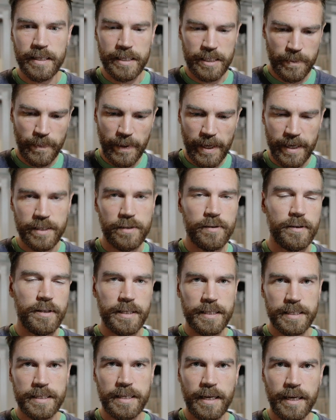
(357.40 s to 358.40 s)
space during
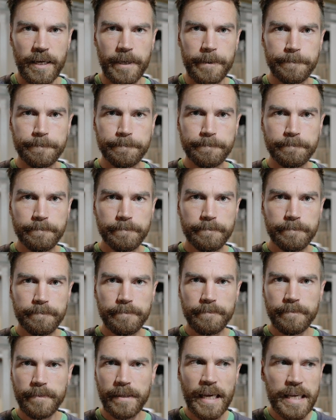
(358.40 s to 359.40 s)
this time
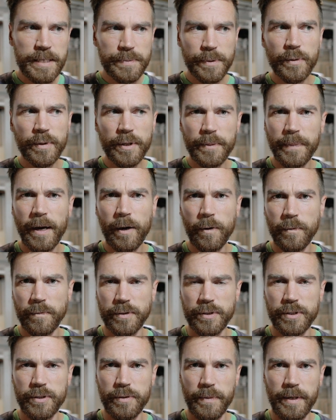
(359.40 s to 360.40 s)
has been really
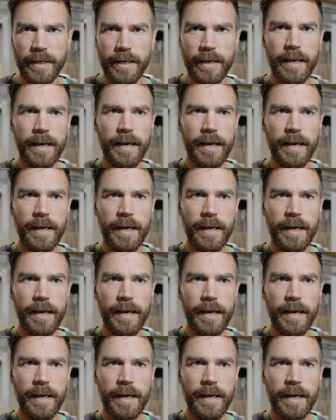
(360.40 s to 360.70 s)
powerful to me.